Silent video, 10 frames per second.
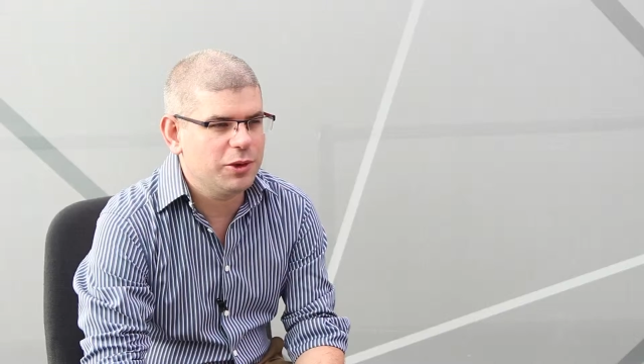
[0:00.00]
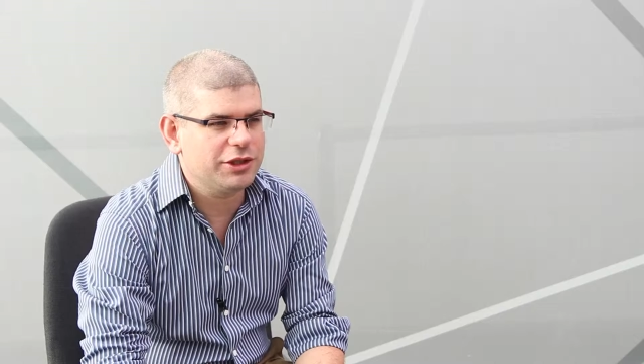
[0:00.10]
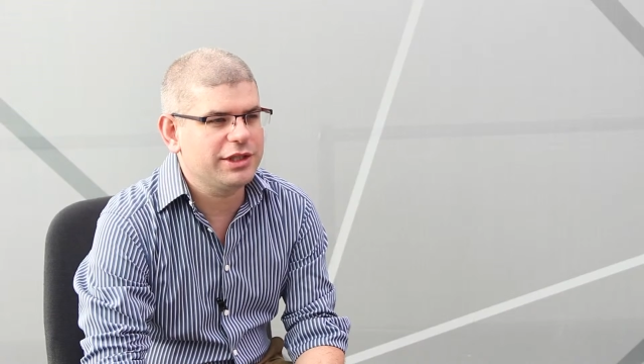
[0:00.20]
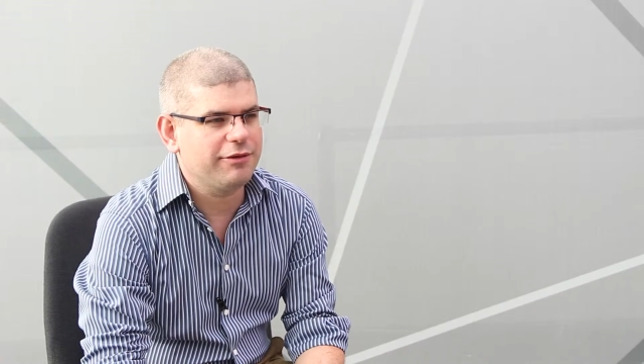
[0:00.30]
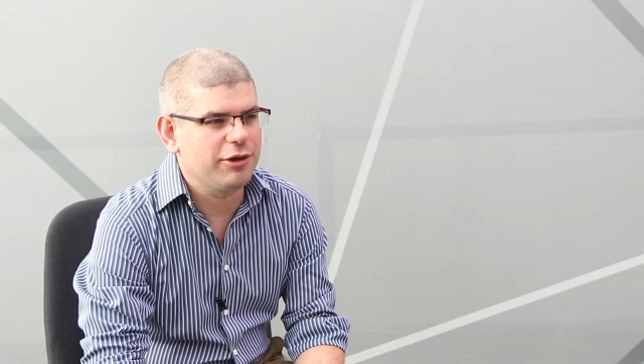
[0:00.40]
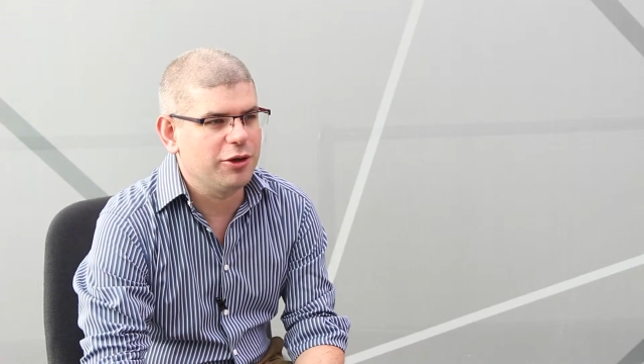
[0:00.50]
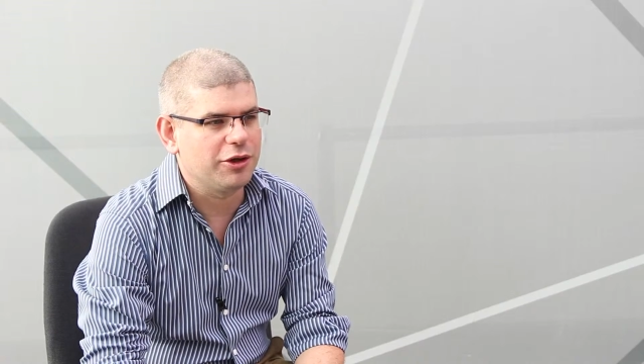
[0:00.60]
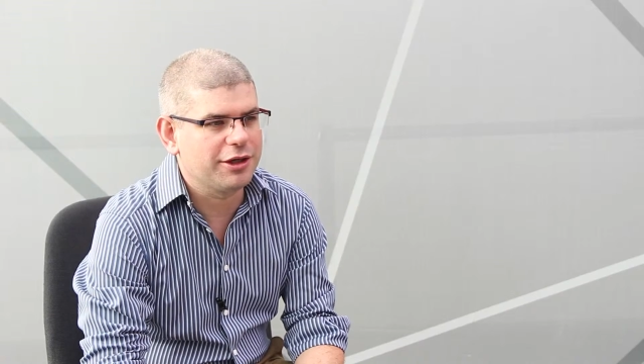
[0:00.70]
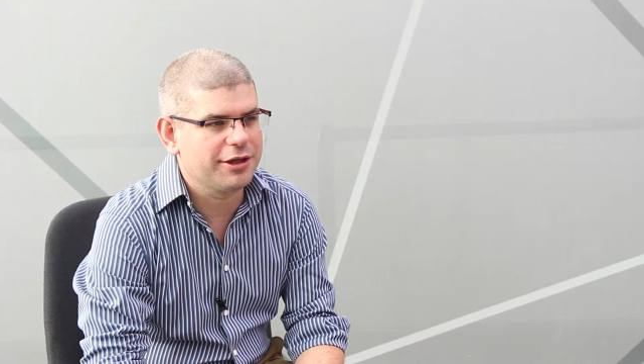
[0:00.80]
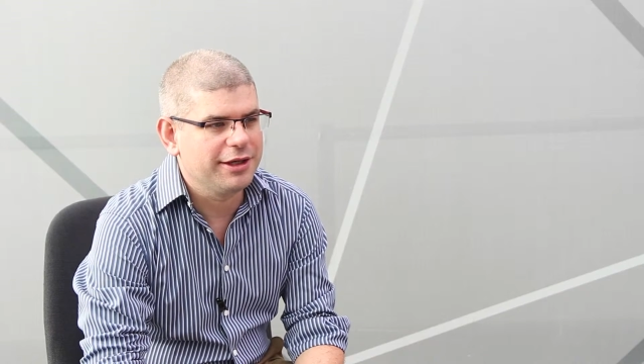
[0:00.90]
have a
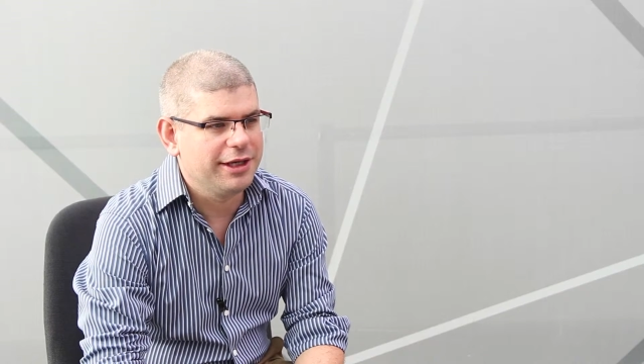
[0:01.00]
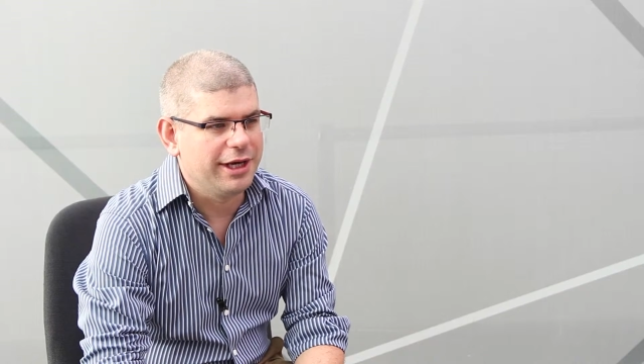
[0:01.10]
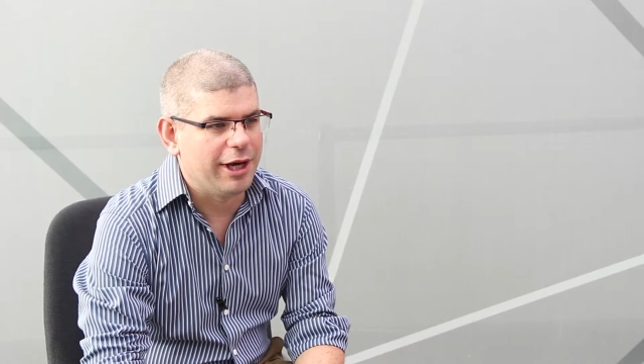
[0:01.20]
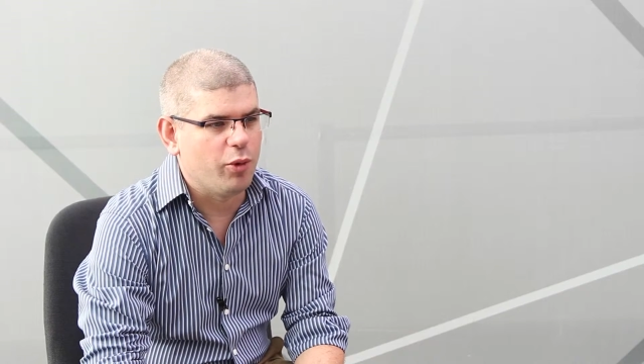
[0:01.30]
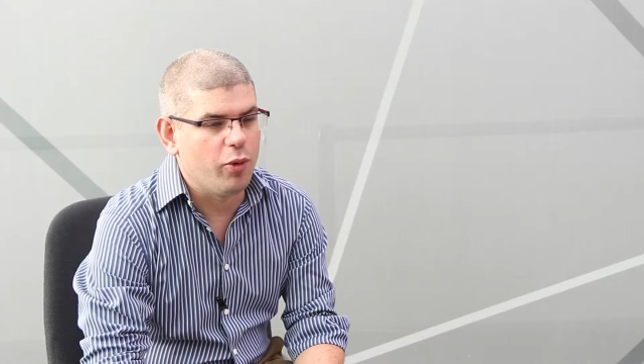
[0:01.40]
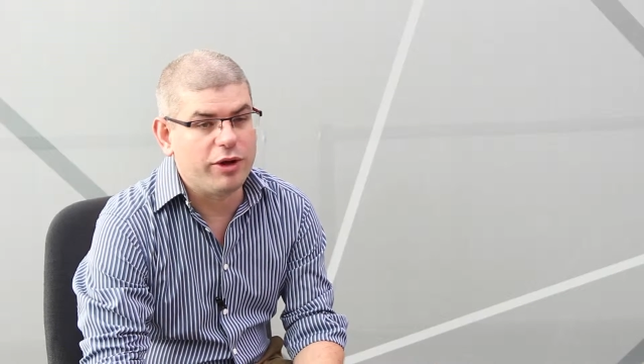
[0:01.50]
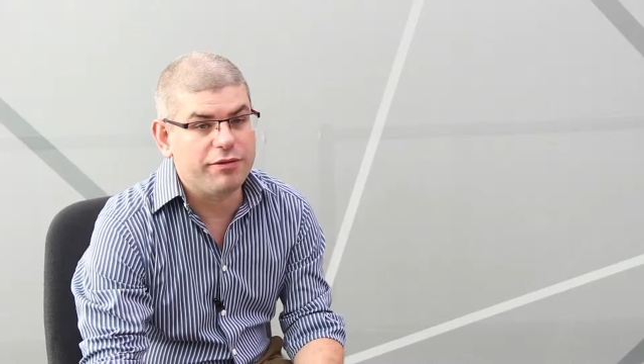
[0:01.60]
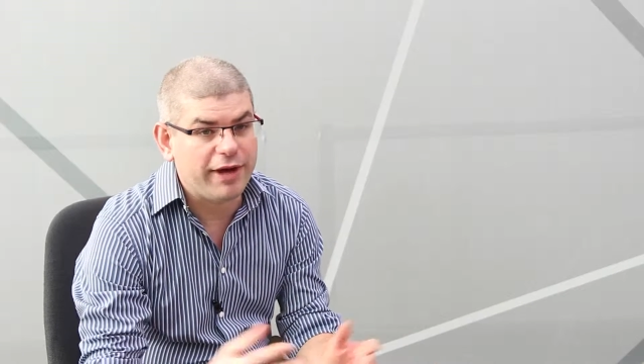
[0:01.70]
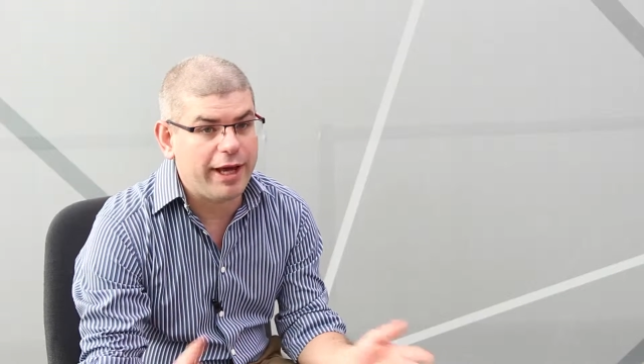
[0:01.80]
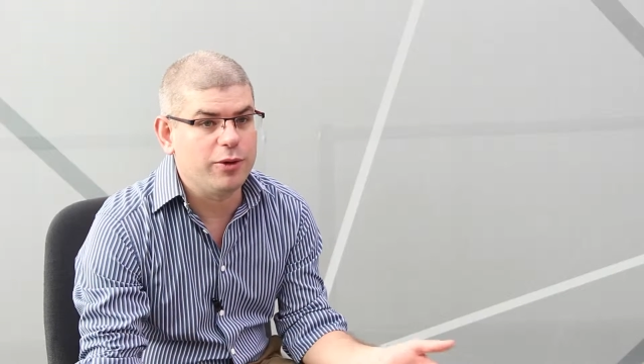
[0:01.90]
look. And what we
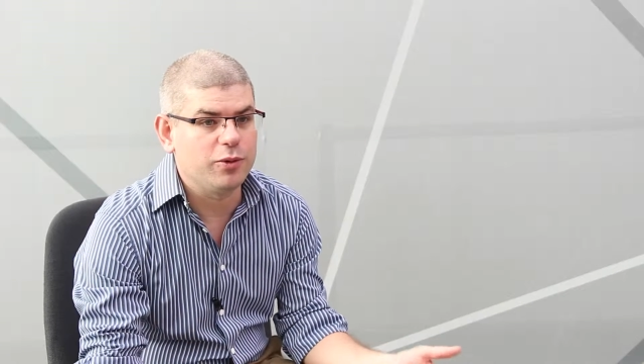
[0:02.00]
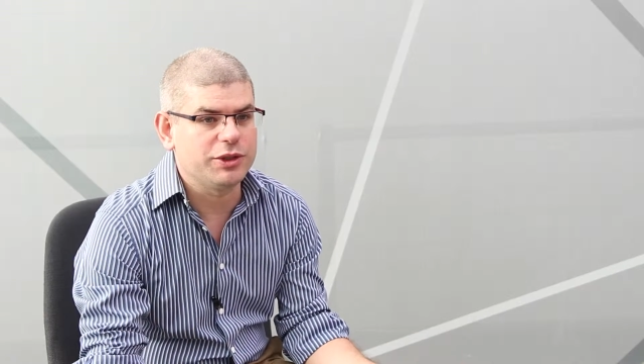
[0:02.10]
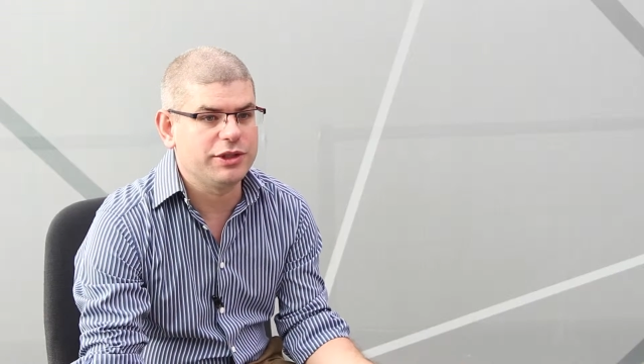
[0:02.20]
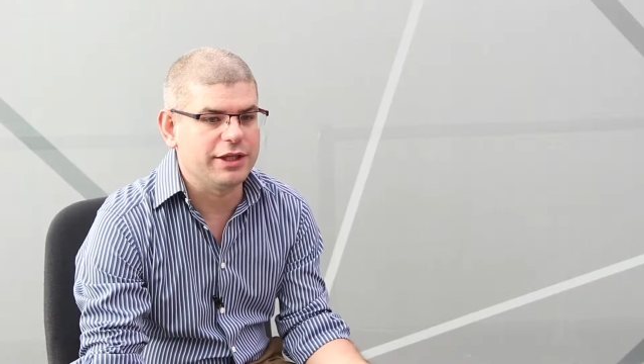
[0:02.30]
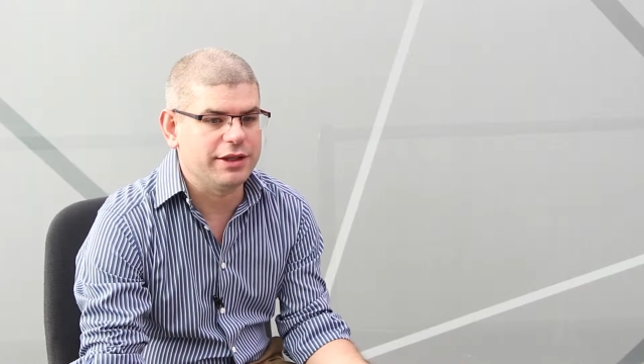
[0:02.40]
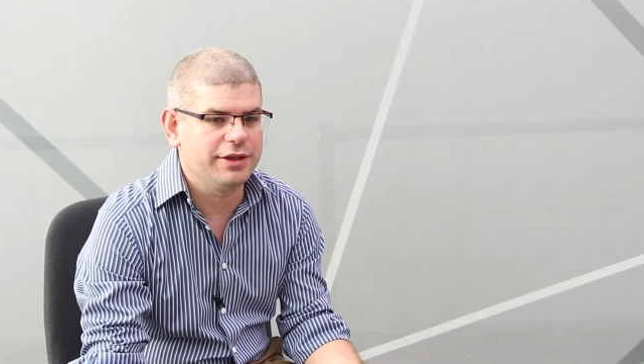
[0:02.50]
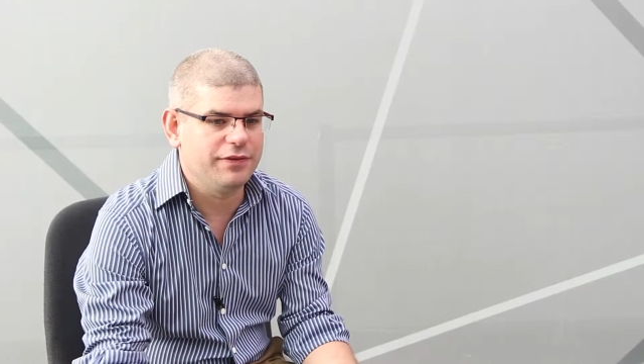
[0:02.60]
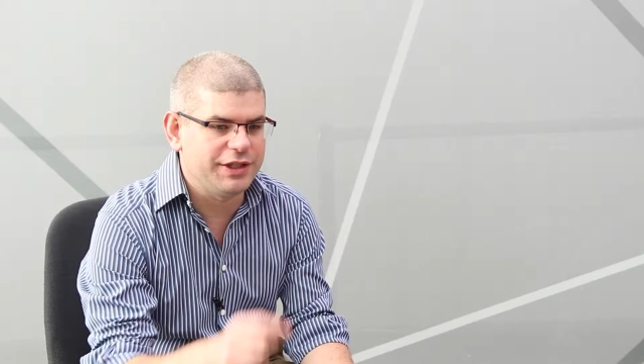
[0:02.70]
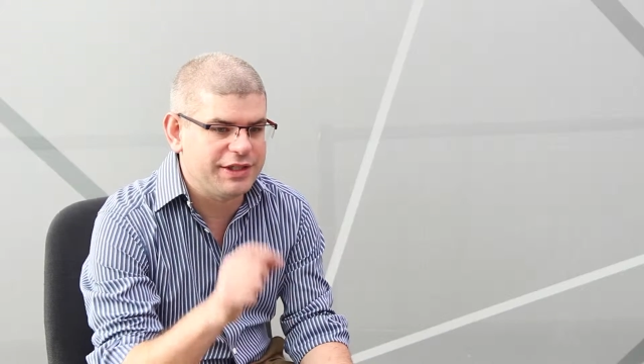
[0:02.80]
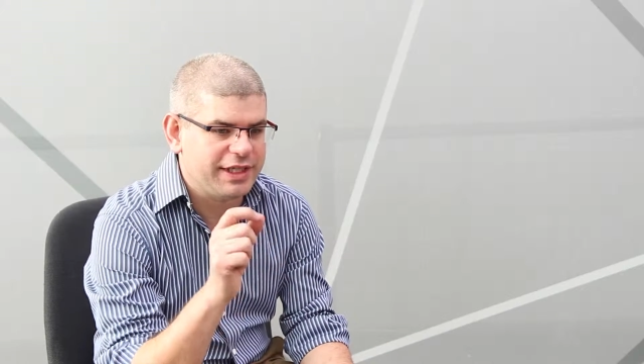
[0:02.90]
found was that
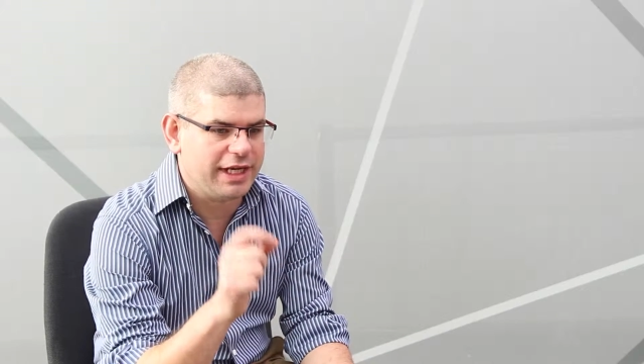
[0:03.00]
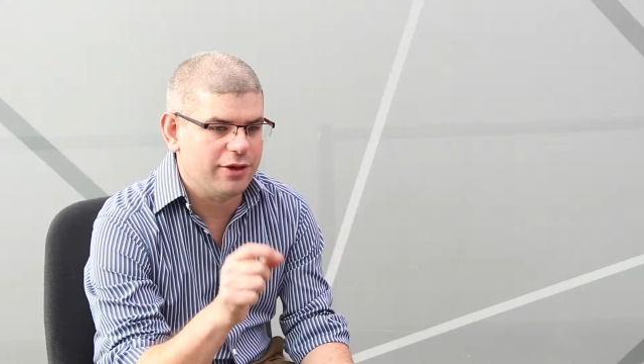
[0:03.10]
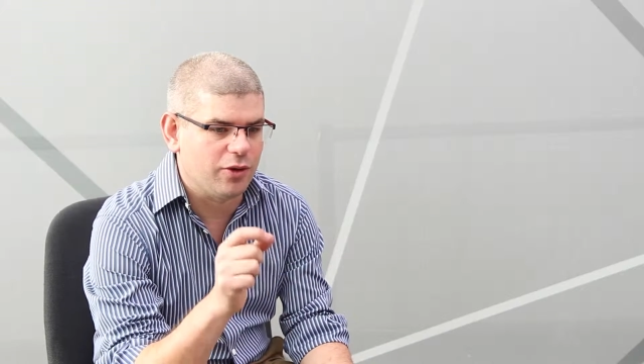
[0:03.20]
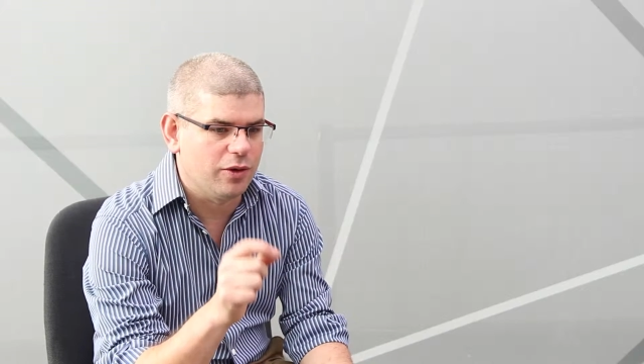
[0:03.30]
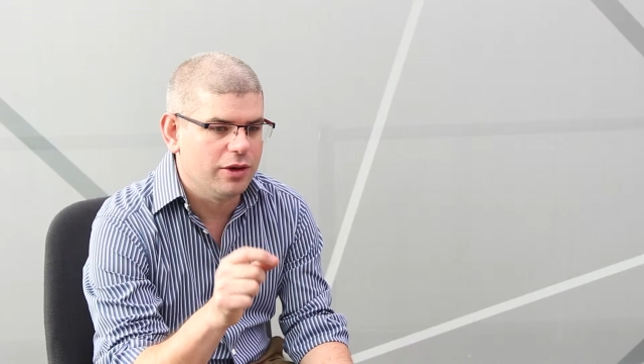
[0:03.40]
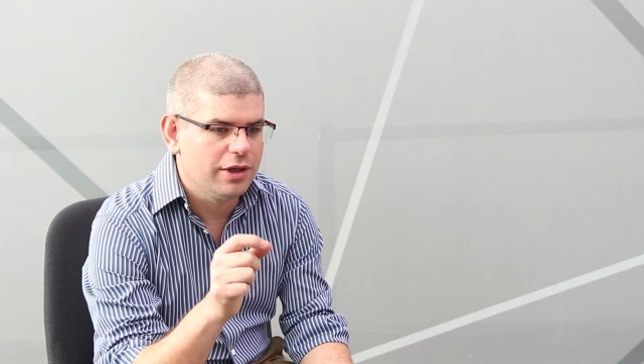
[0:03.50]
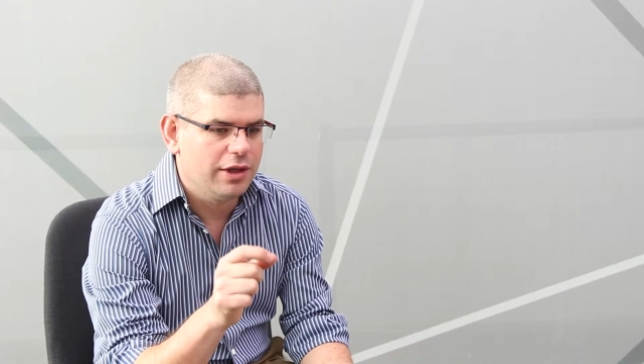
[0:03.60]
the signal